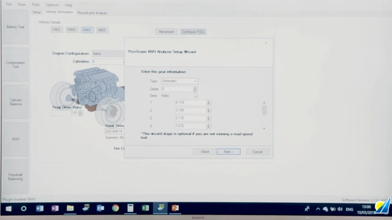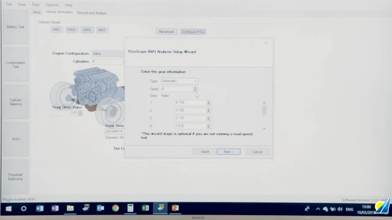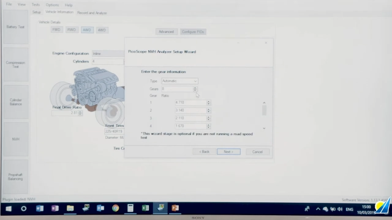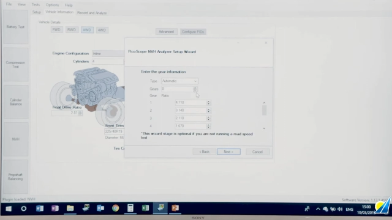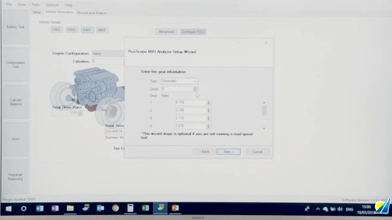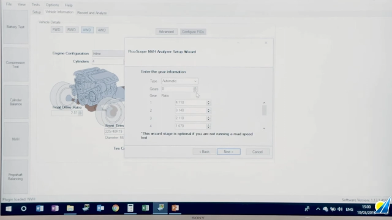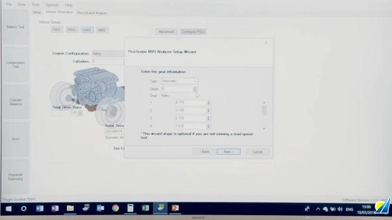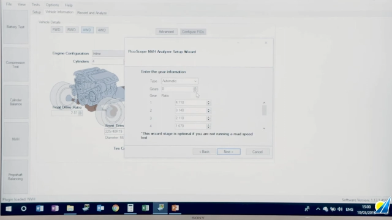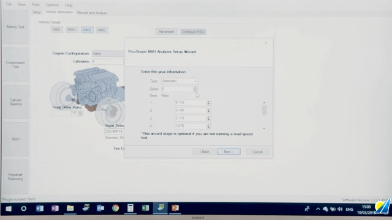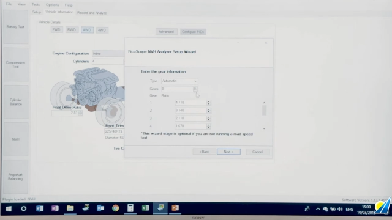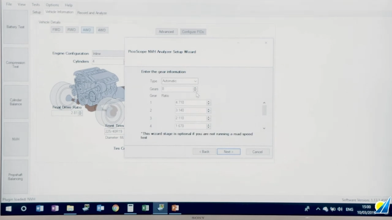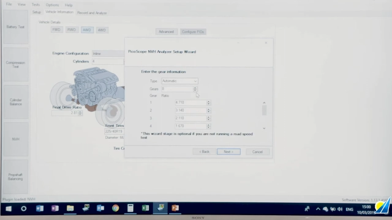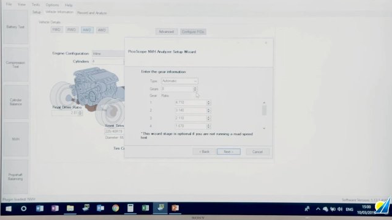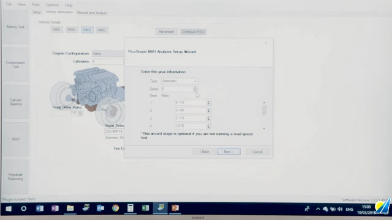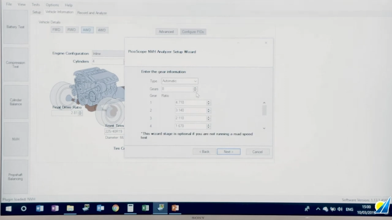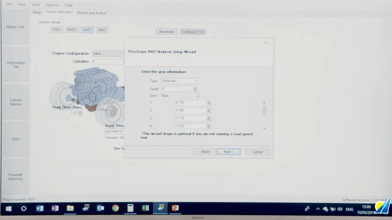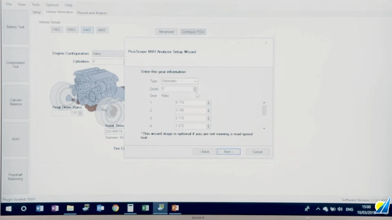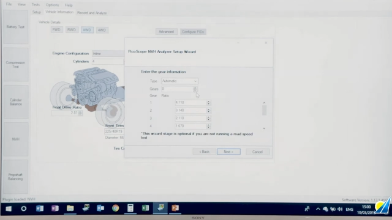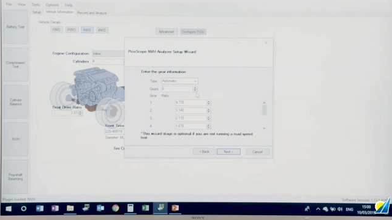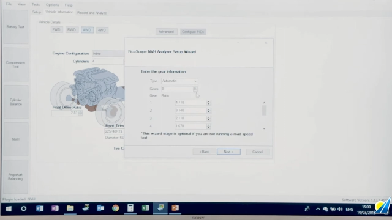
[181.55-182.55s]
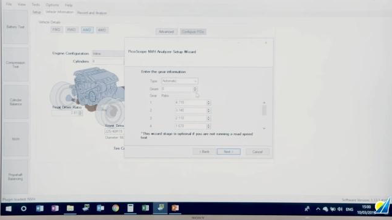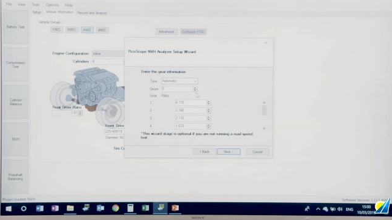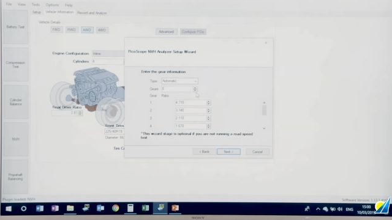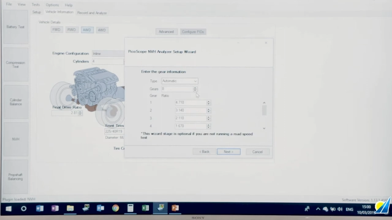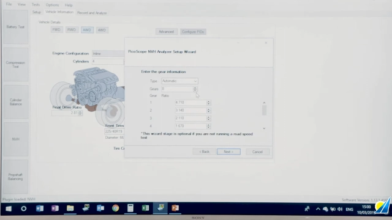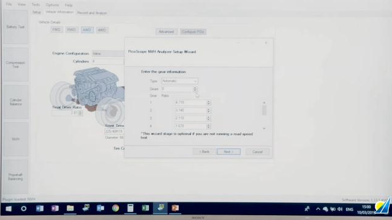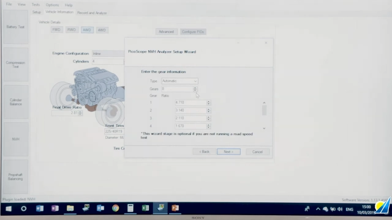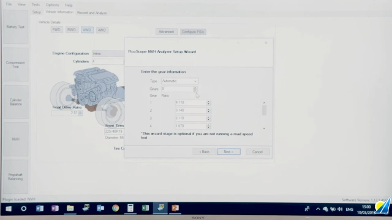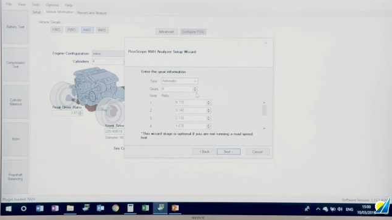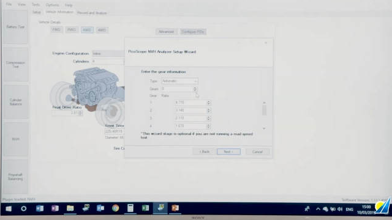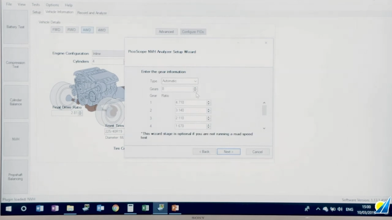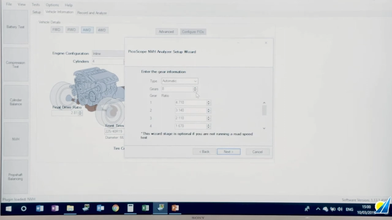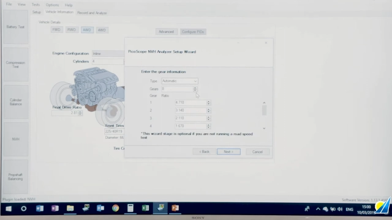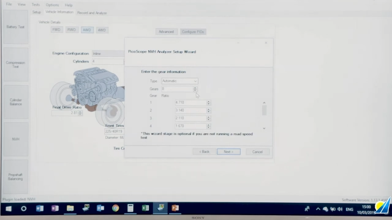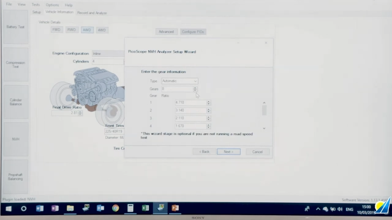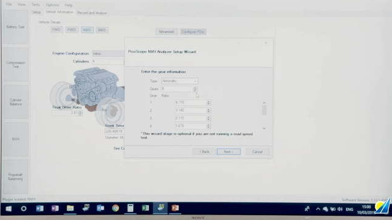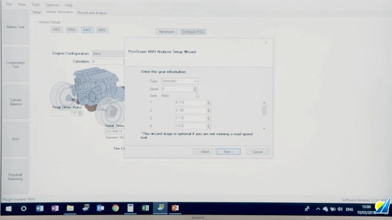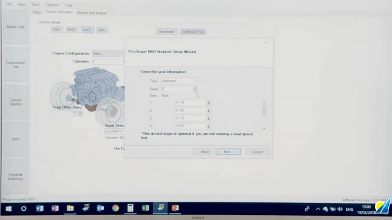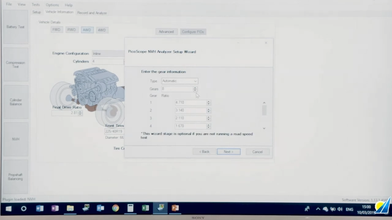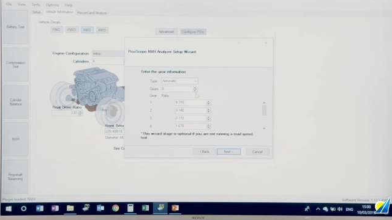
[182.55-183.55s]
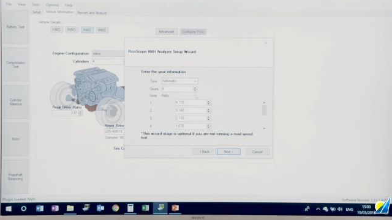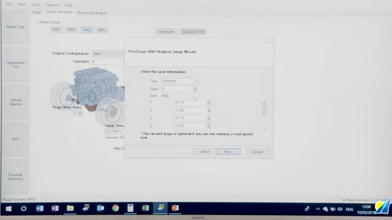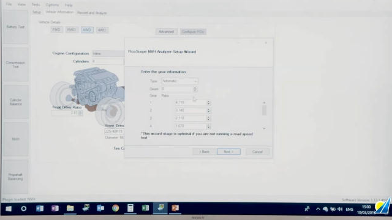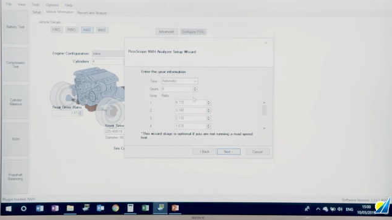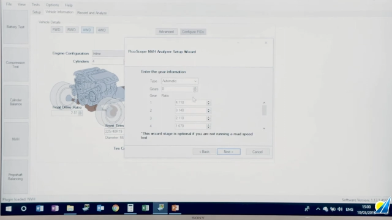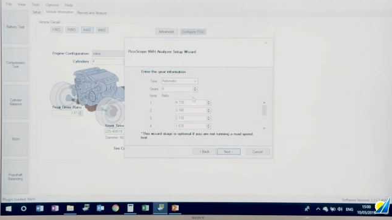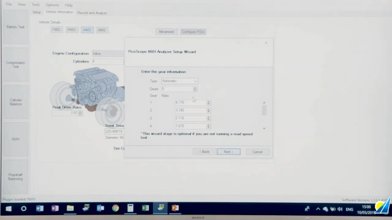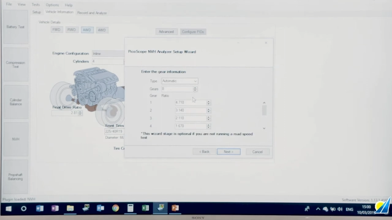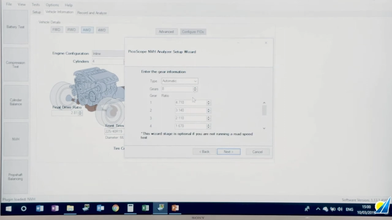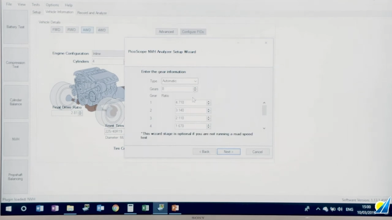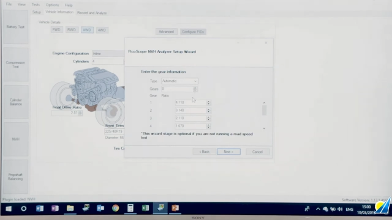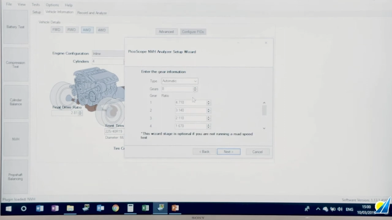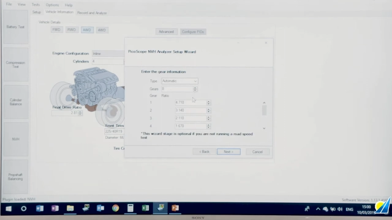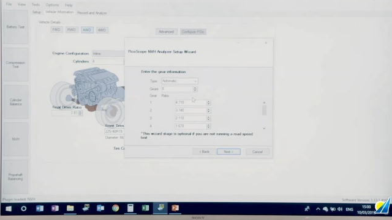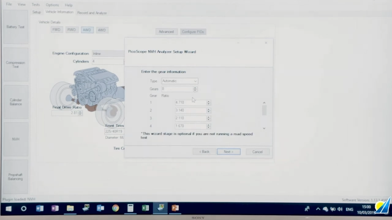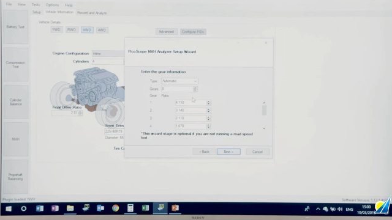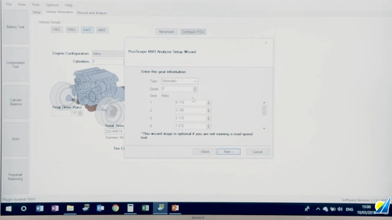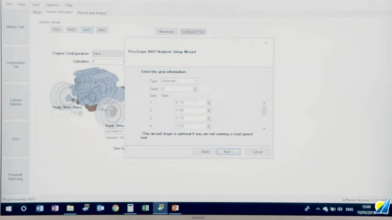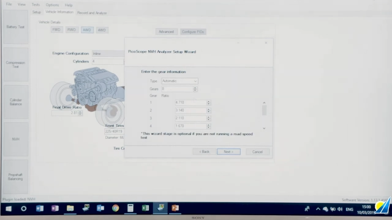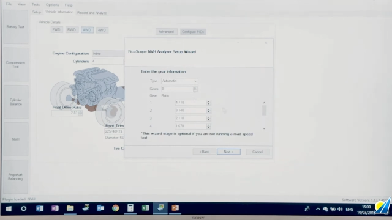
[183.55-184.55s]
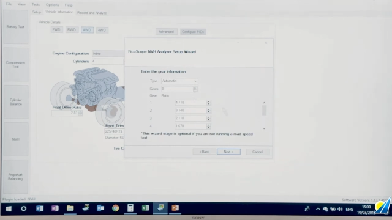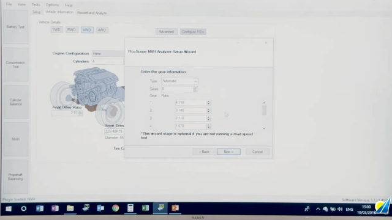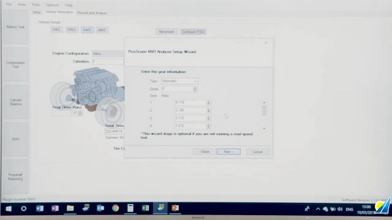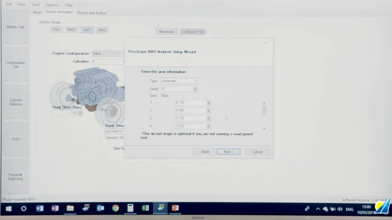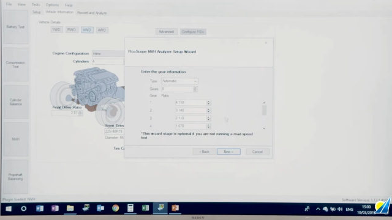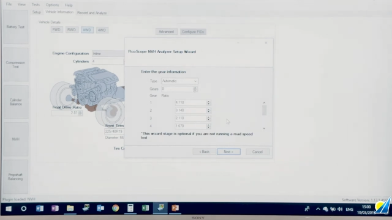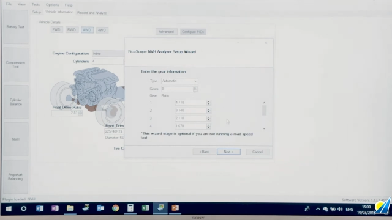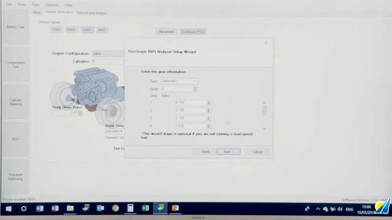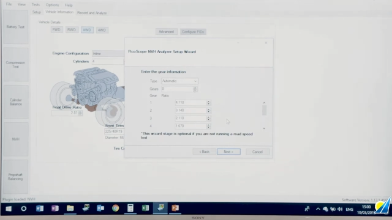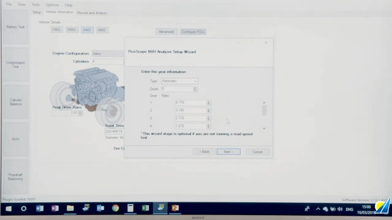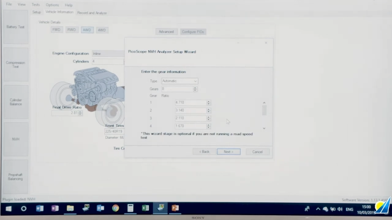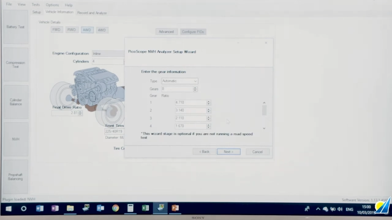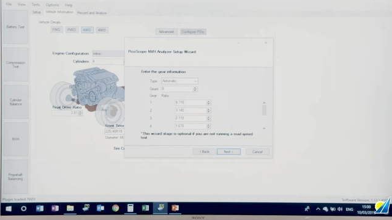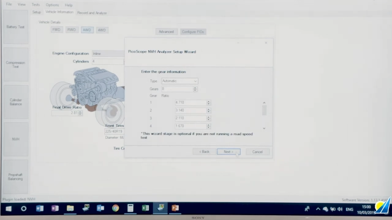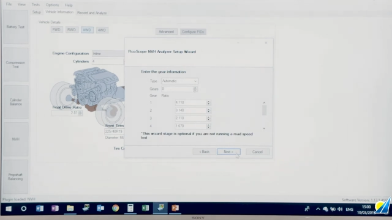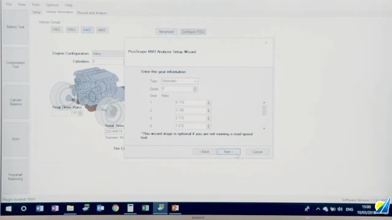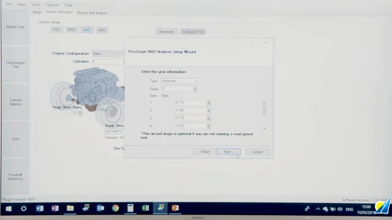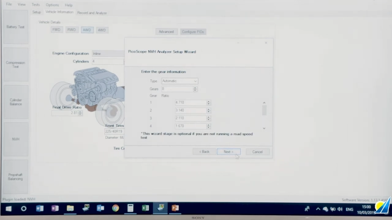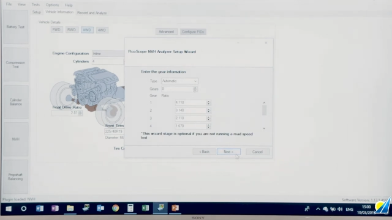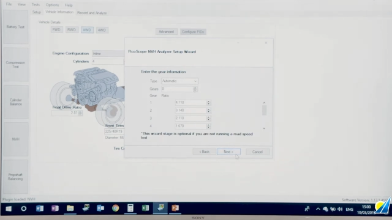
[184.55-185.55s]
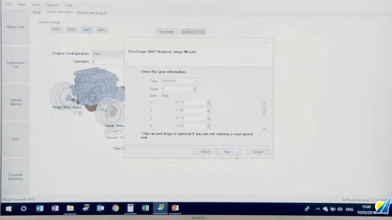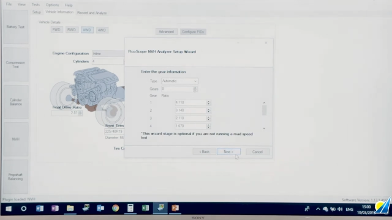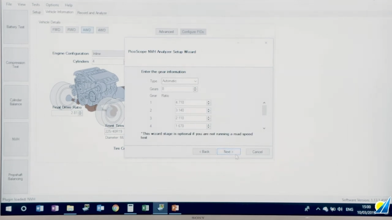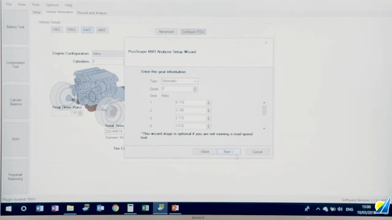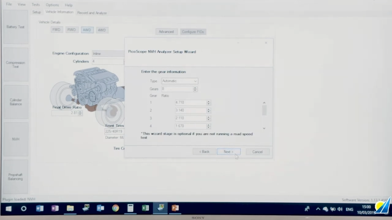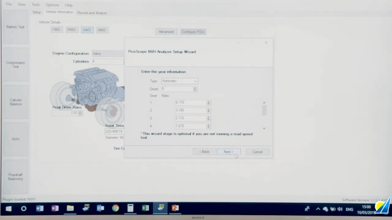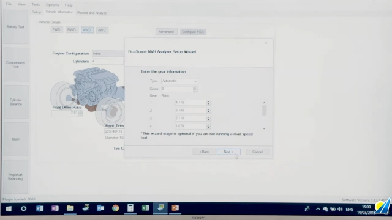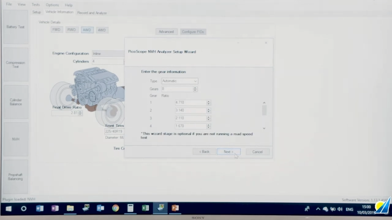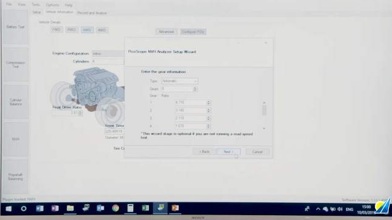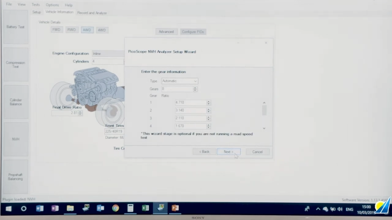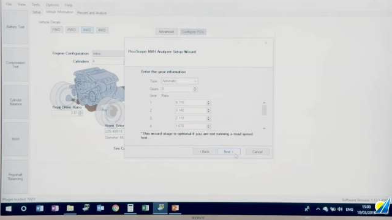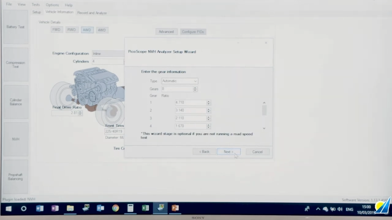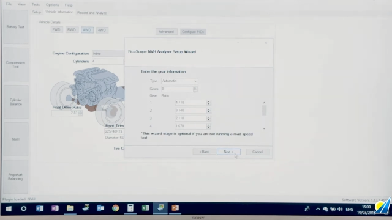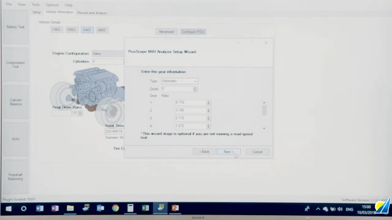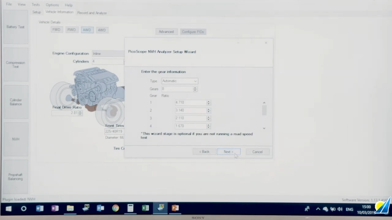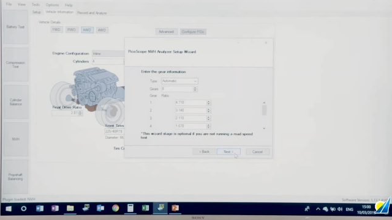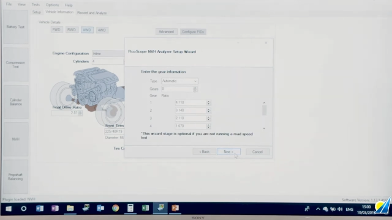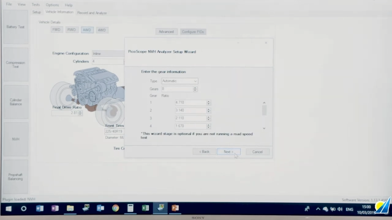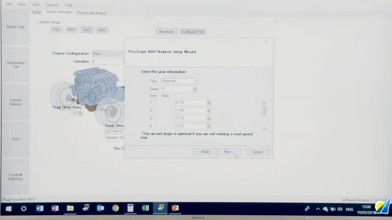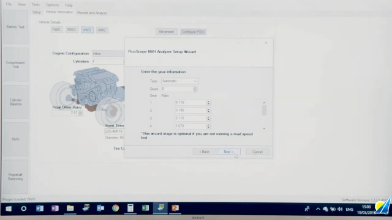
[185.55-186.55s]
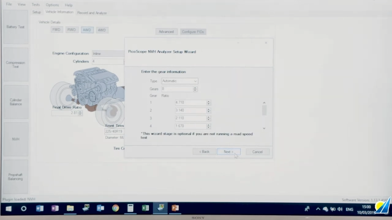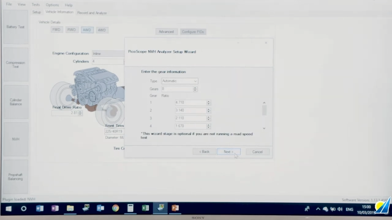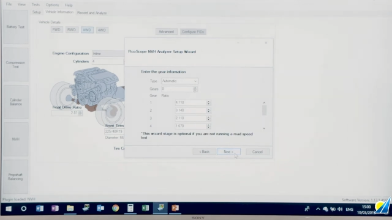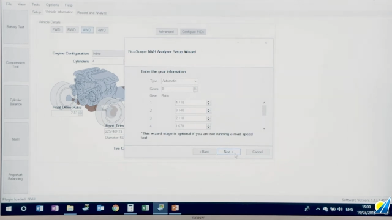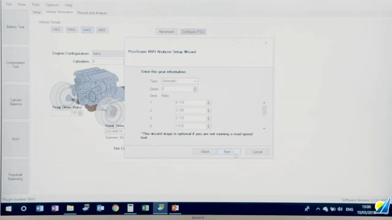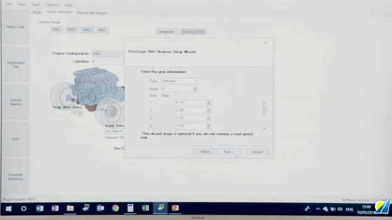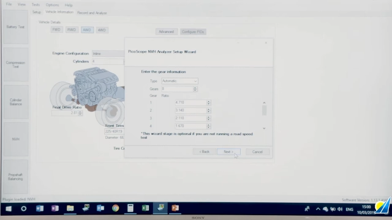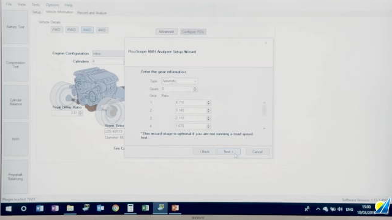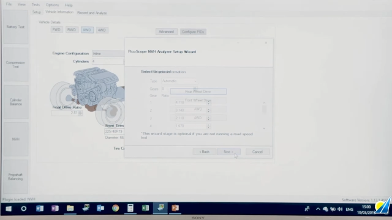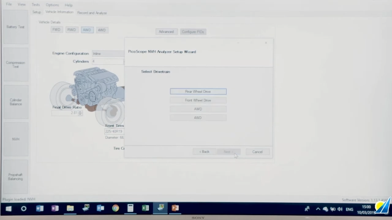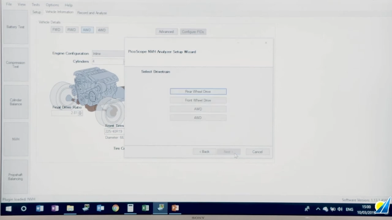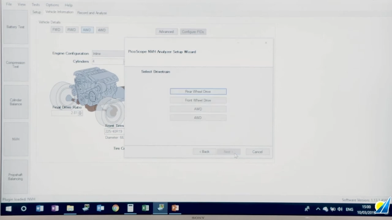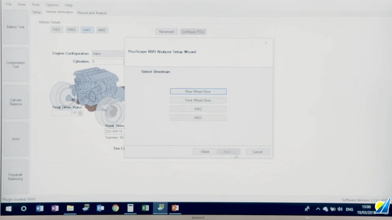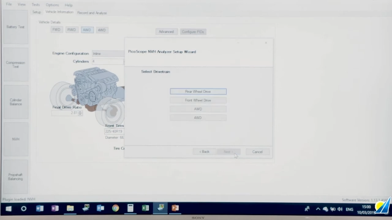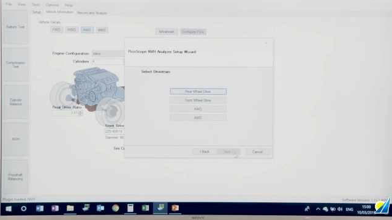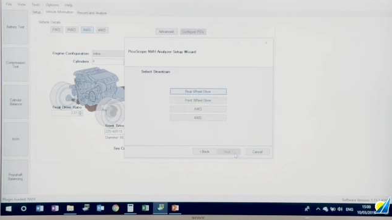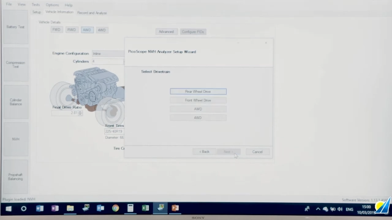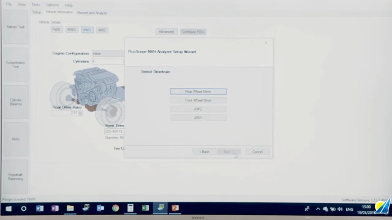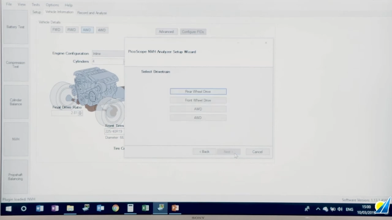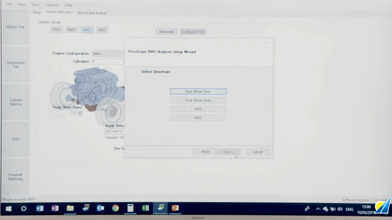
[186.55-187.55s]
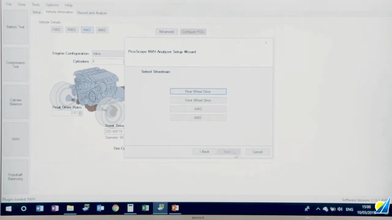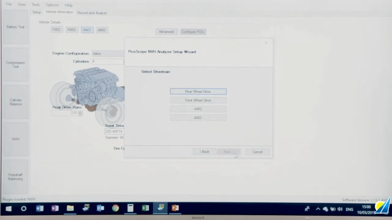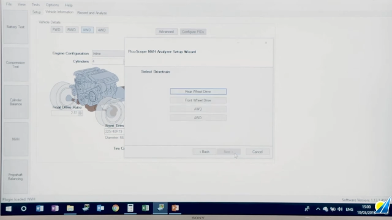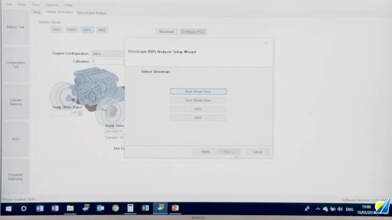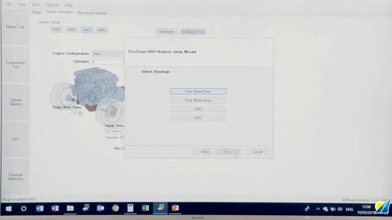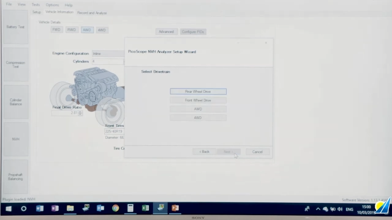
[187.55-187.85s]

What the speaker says: No face is visible, so there are no lips to read.